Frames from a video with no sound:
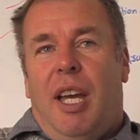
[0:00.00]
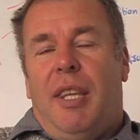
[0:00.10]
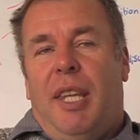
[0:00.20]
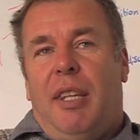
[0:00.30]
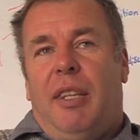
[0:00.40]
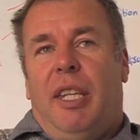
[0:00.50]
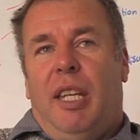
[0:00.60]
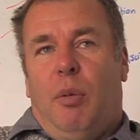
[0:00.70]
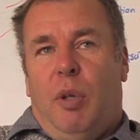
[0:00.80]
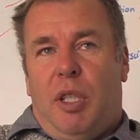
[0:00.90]
And that
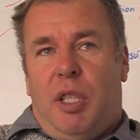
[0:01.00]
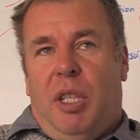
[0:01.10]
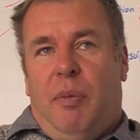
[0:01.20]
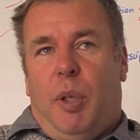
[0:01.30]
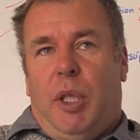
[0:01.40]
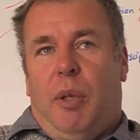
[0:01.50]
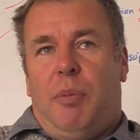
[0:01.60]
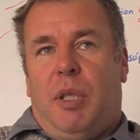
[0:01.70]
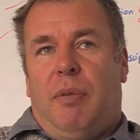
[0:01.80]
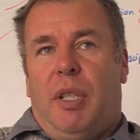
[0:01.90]
there we achieved by the
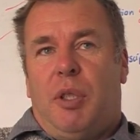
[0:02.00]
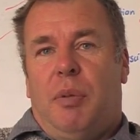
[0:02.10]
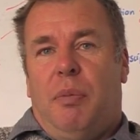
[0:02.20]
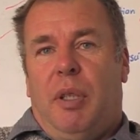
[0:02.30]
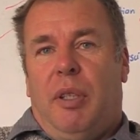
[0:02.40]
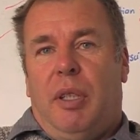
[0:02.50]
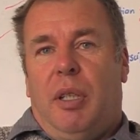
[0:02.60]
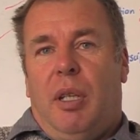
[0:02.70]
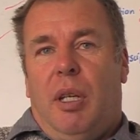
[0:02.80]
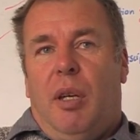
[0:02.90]
object function method,
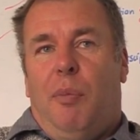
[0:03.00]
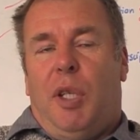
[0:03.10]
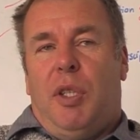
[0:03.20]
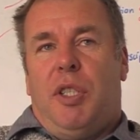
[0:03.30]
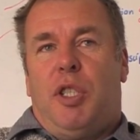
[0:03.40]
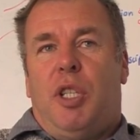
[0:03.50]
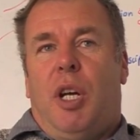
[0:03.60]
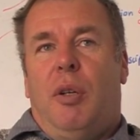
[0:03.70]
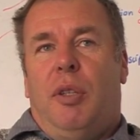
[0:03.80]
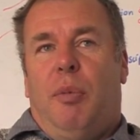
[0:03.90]
because it
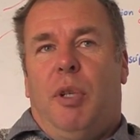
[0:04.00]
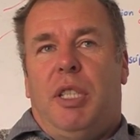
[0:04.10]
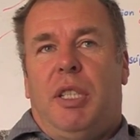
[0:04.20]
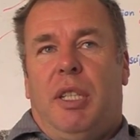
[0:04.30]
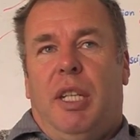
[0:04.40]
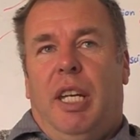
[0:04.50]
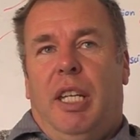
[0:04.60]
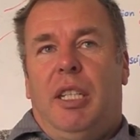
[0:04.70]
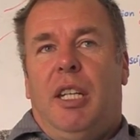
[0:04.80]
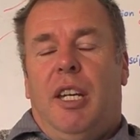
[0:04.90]
showed that we didn't
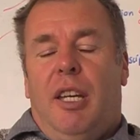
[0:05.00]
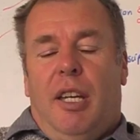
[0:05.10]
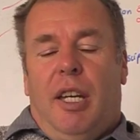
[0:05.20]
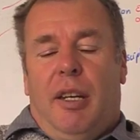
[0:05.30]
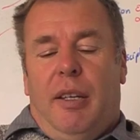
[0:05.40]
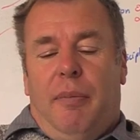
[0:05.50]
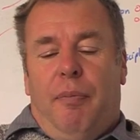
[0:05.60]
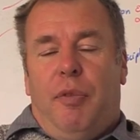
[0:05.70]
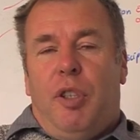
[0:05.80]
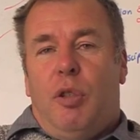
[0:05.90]
need a
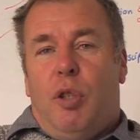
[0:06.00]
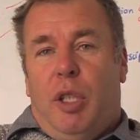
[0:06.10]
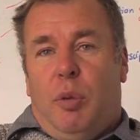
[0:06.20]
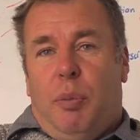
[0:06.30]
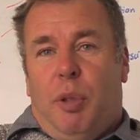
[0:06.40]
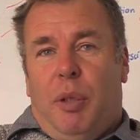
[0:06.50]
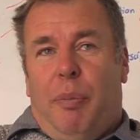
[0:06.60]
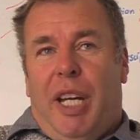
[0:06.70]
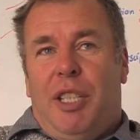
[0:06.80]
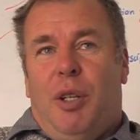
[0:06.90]
treadle to put the
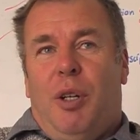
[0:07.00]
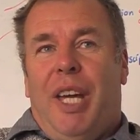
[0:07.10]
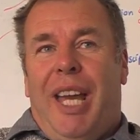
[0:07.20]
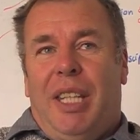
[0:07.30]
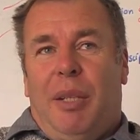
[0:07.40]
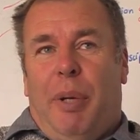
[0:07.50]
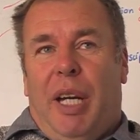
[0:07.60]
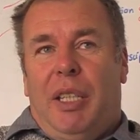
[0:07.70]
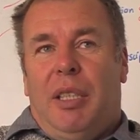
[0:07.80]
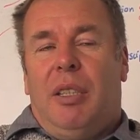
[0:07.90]
bait on and the
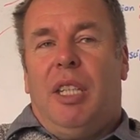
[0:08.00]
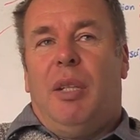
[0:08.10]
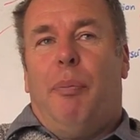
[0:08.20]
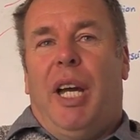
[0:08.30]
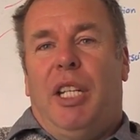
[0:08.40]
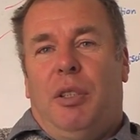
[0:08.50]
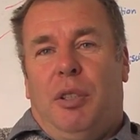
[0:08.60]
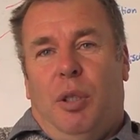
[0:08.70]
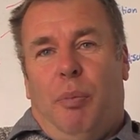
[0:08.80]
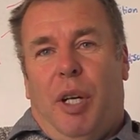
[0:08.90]
bait, that the bait could
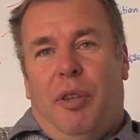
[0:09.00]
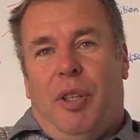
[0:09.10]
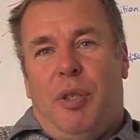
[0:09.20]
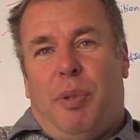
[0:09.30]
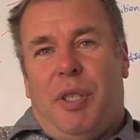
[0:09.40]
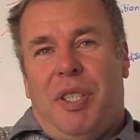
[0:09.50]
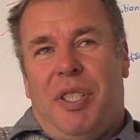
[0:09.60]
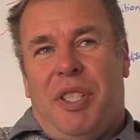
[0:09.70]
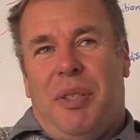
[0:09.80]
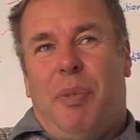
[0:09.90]
do both those
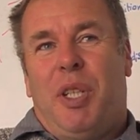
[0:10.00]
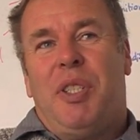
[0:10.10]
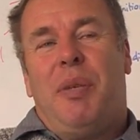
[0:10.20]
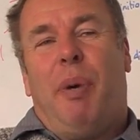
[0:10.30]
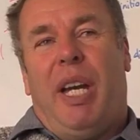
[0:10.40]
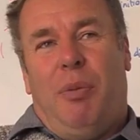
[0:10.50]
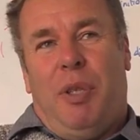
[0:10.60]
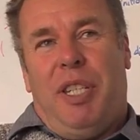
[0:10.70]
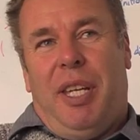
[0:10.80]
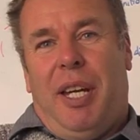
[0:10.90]
processes, because the bait
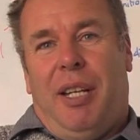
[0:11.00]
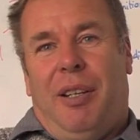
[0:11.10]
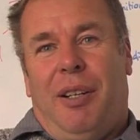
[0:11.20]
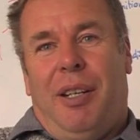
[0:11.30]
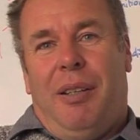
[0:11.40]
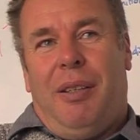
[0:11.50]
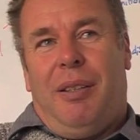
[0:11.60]
was the outlier,